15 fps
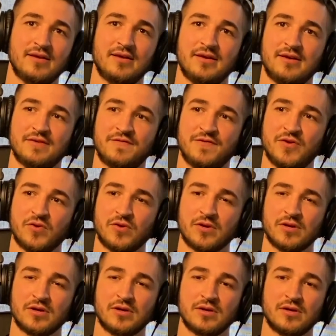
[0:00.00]
if
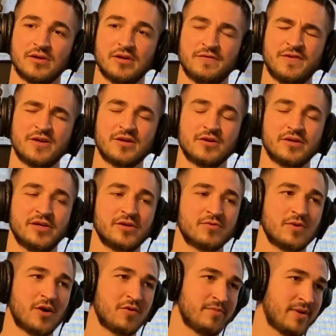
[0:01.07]
you're a
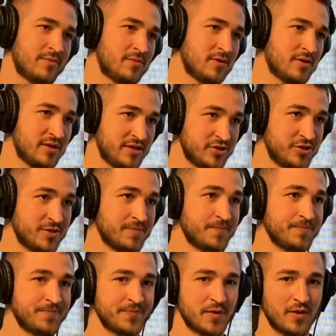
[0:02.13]
year-round member at a gym,
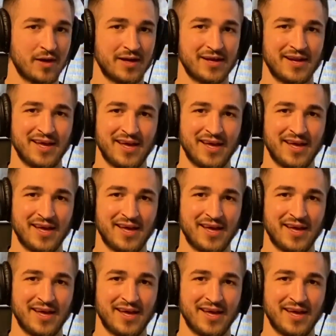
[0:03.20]
right?